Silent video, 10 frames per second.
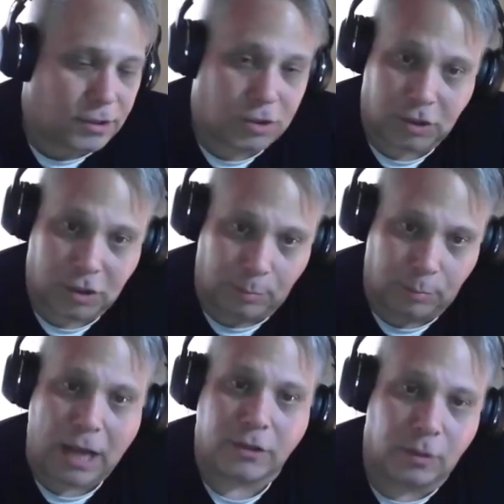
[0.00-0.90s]
is just a
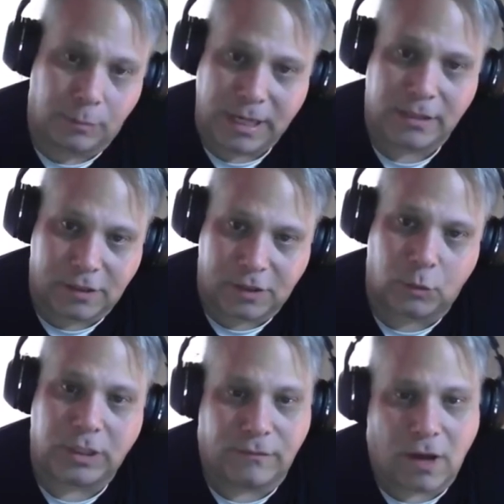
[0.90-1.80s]
browser-based
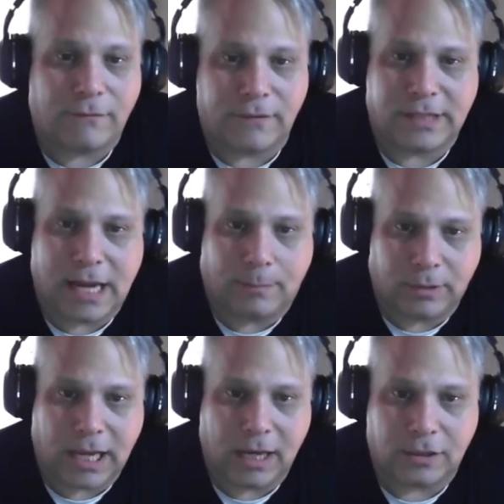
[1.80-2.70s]
suite of Office
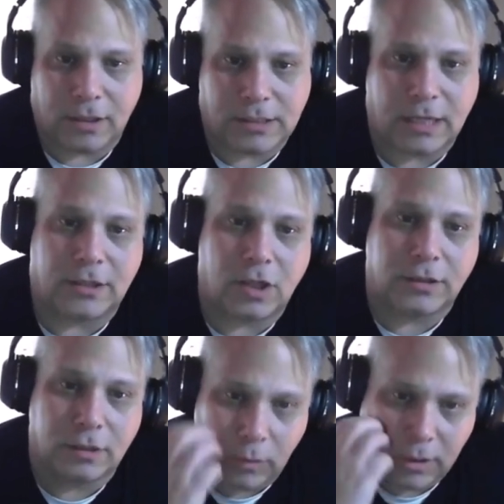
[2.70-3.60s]
applications, and it's ah.
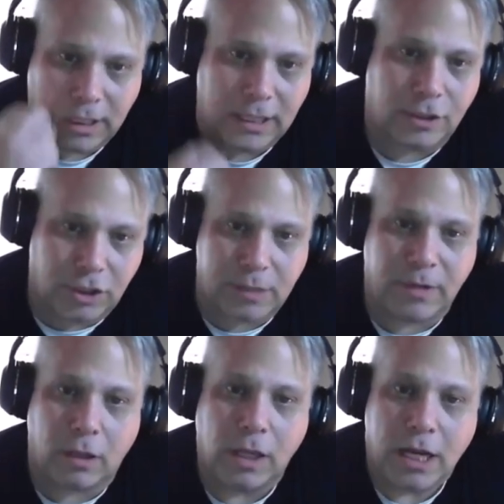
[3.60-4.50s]
also ah. where you get
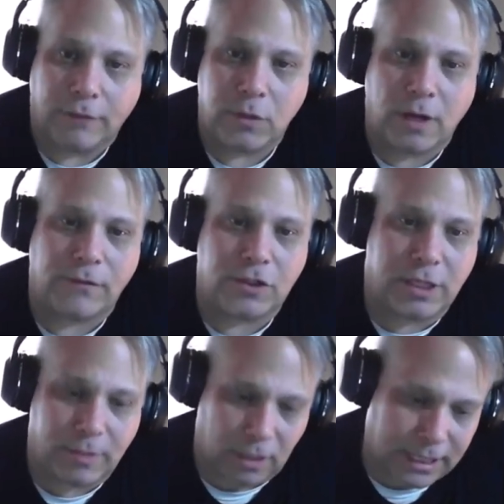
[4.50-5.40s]
Gmail. If you have a
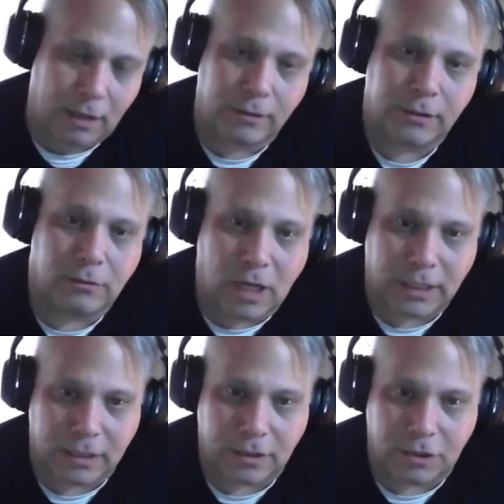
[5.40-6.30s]
Gmail account and you
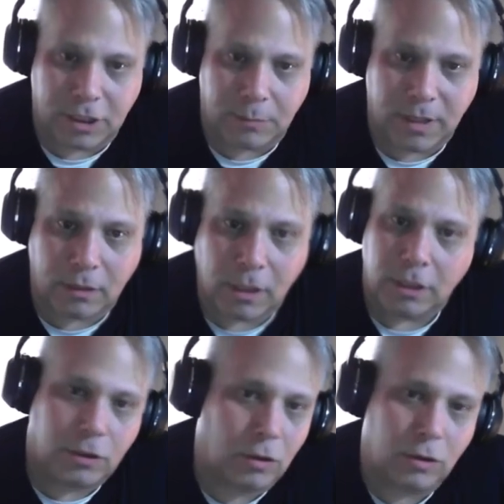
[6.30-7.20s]
log into Gmail,
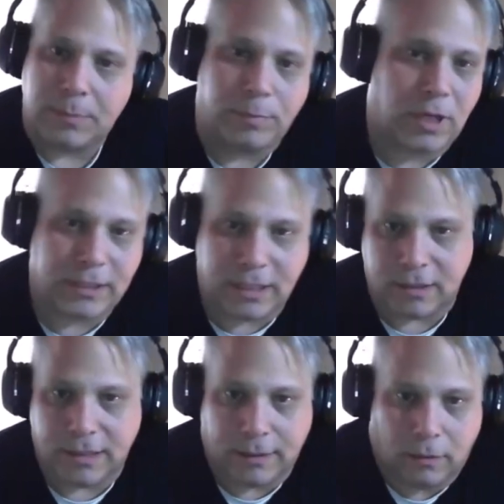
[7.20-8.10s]
you're already plugged into
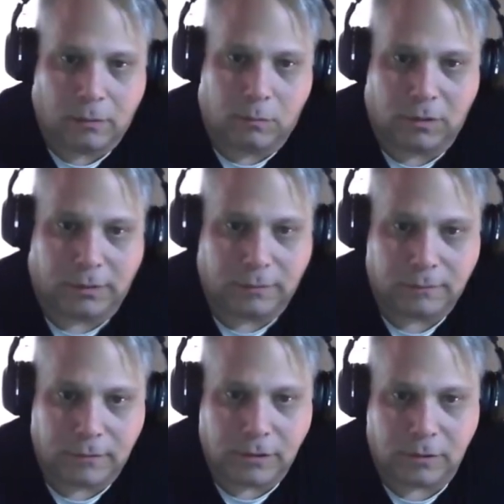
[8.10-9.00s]
that whole world.
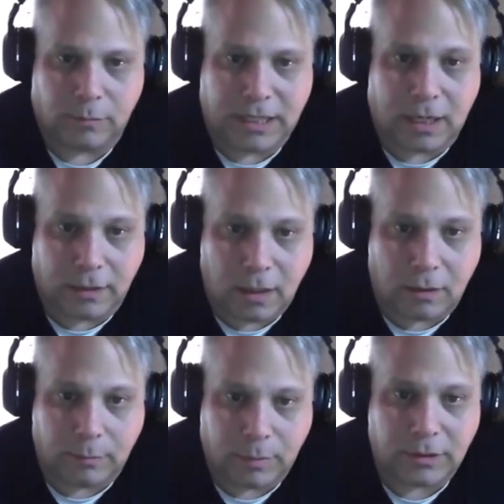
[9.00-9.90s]
You may not know
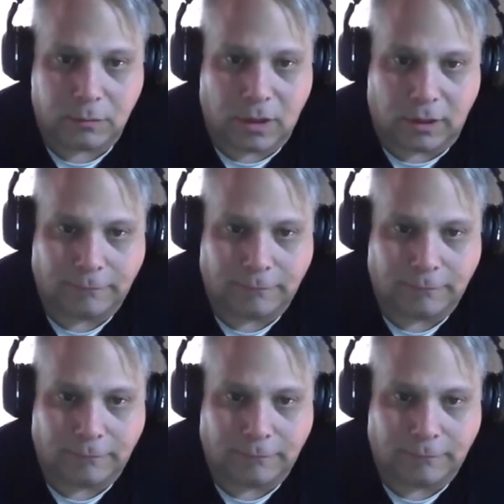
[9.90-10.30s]
okay. it, but you are.